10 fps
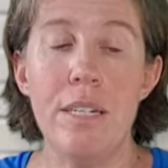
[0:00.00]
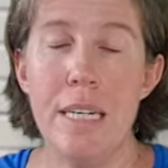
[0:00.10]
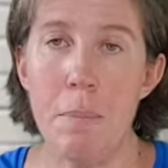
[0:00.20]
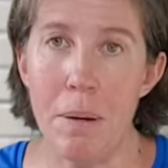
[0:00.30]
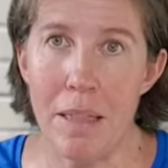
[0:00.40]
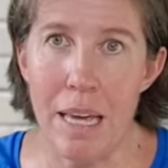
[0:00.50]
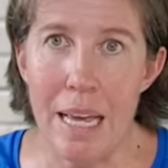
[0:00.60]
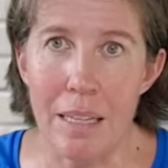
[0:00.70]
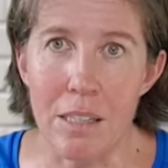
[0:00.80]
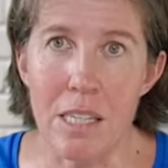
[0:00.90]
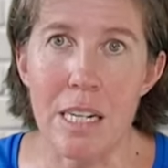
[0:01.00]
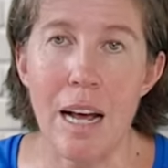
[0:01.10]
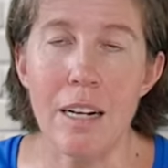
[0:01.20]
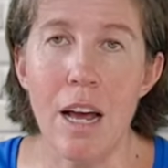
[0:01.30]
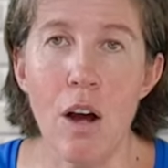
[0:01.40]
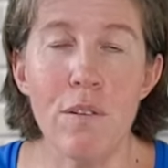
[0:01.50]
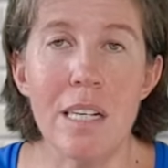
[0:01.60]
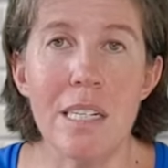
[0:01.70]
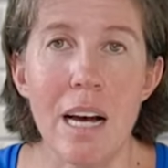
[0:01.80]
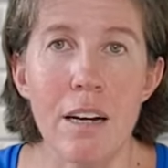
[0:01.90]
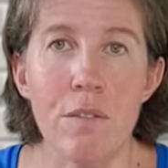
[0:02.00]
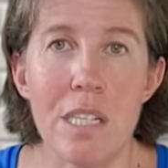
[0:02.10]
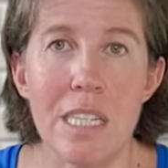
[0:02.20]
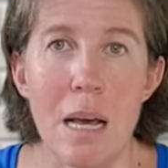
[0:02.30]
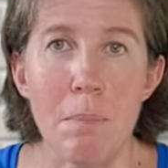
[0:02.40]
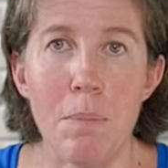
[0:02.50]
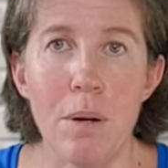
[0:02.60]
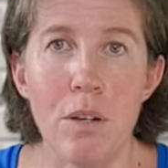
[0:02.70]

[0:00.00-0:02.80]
dipping the heels slightly over the side of a step